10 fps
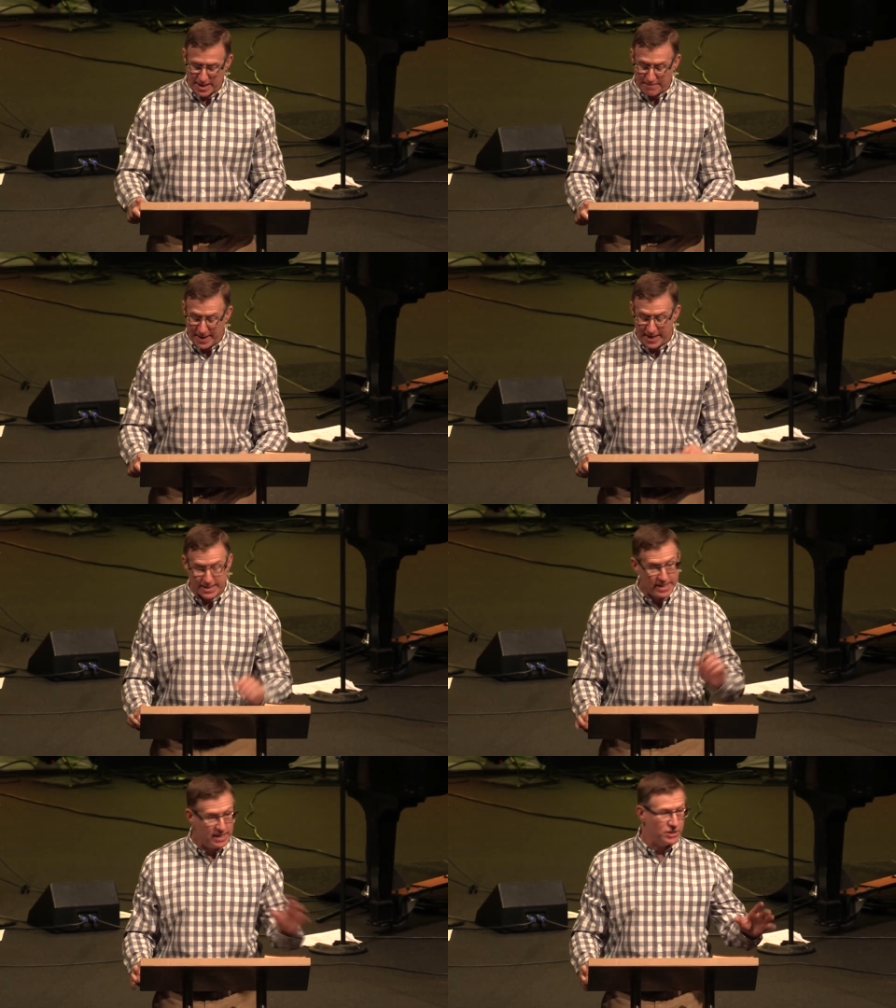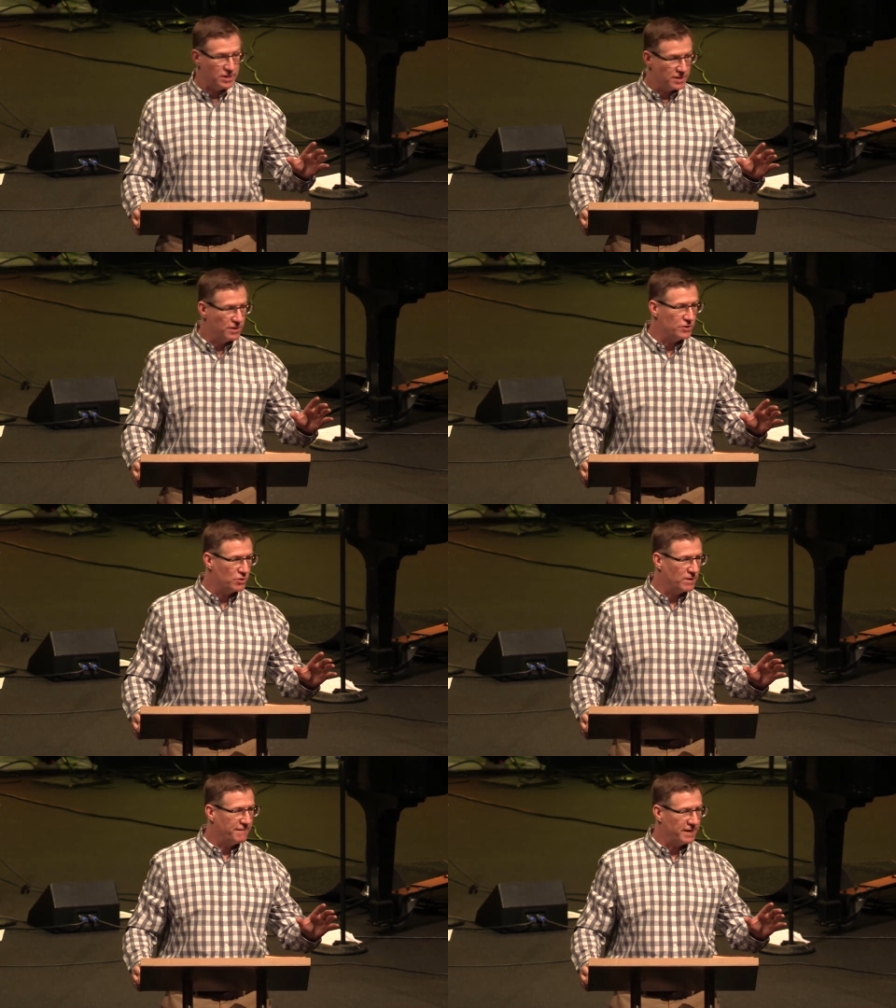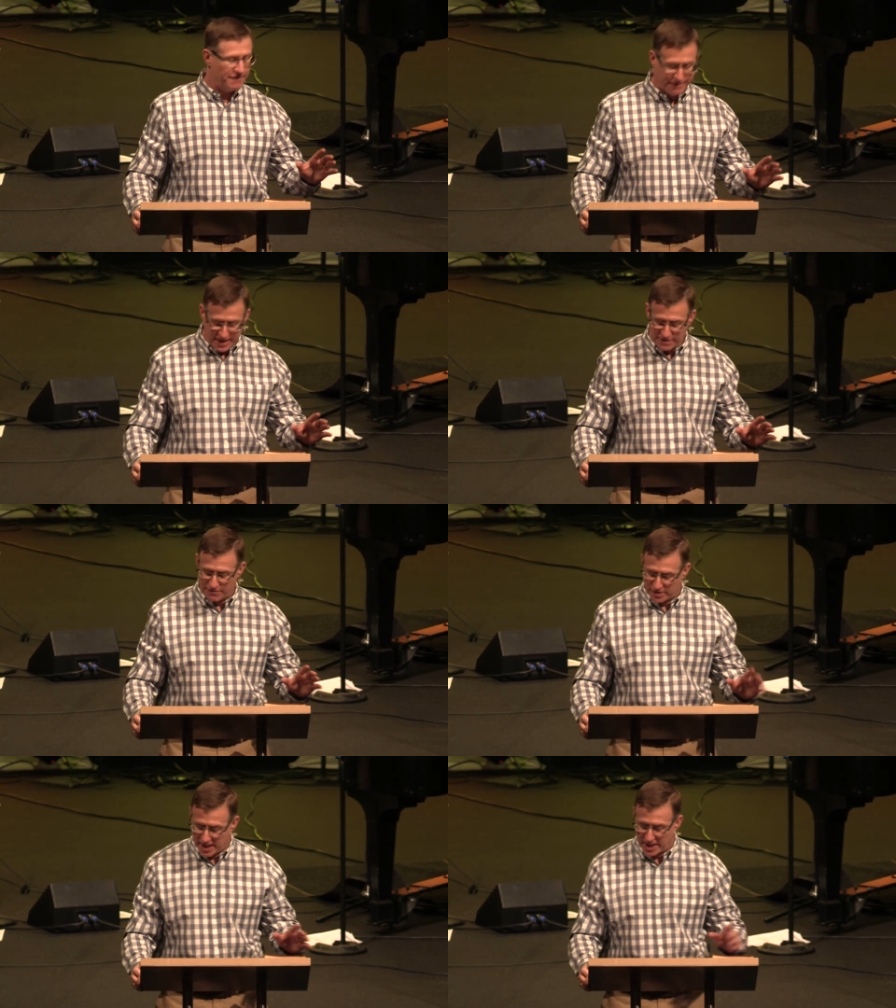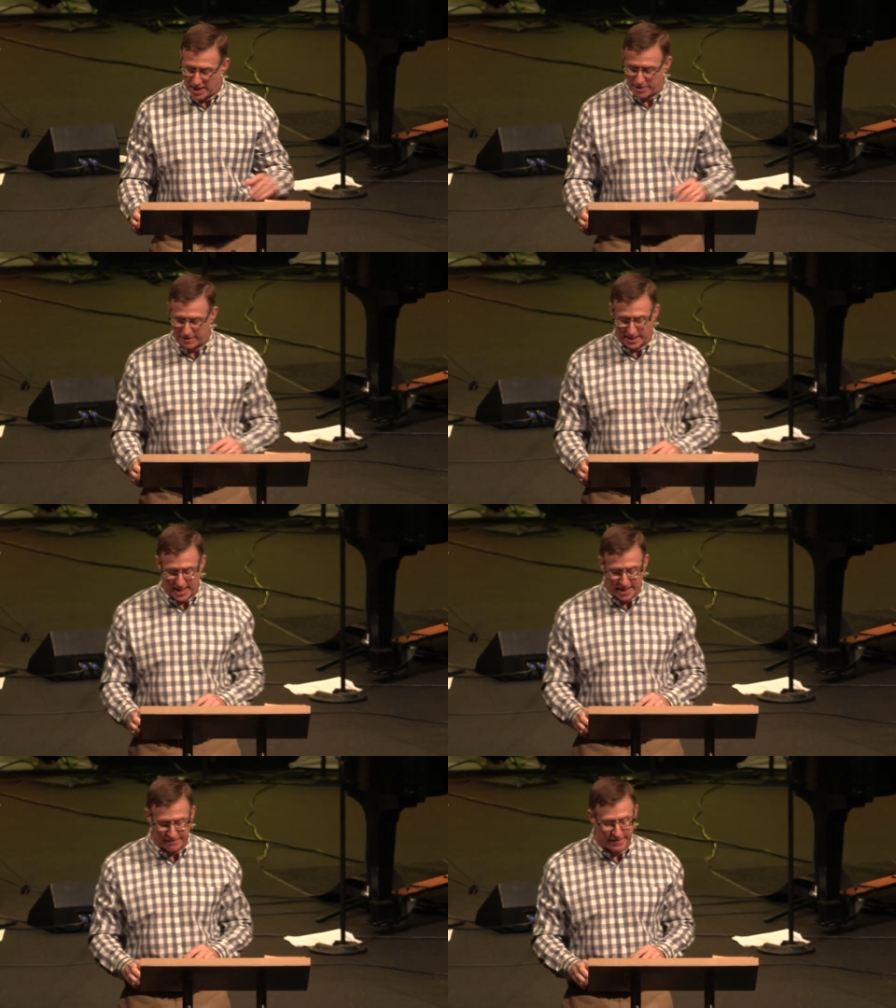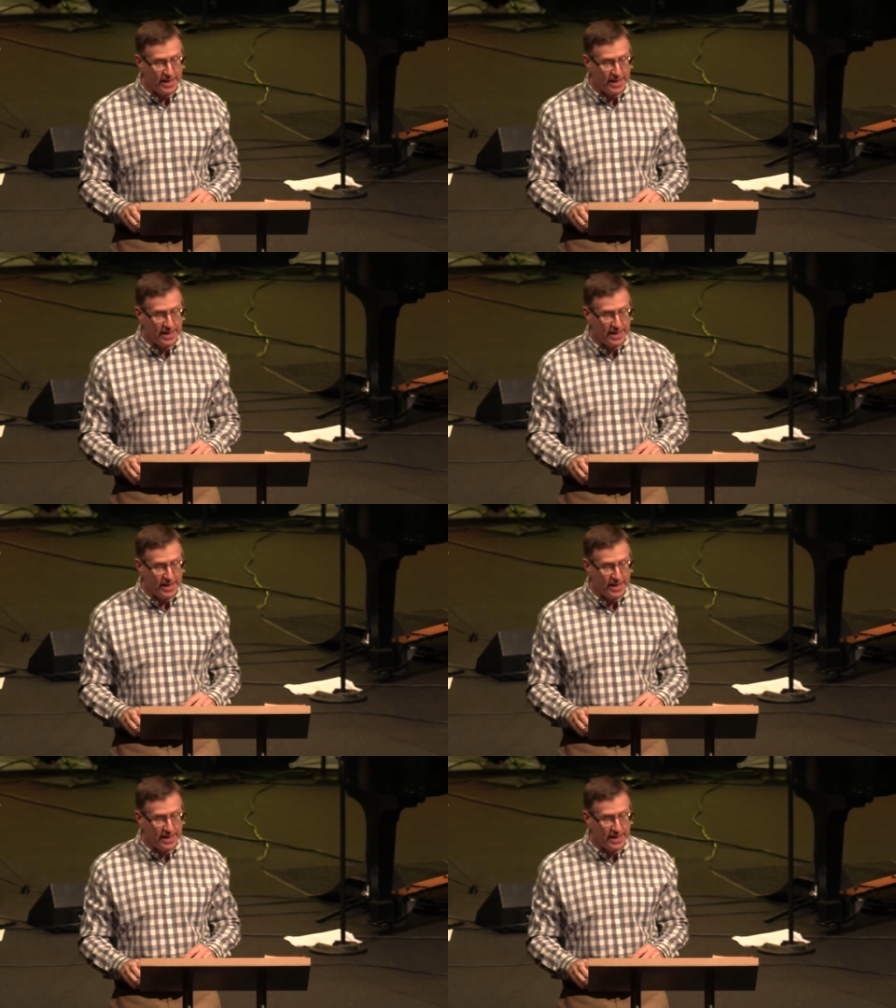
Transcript: Pay attention to those who are living a faithful, God honoring life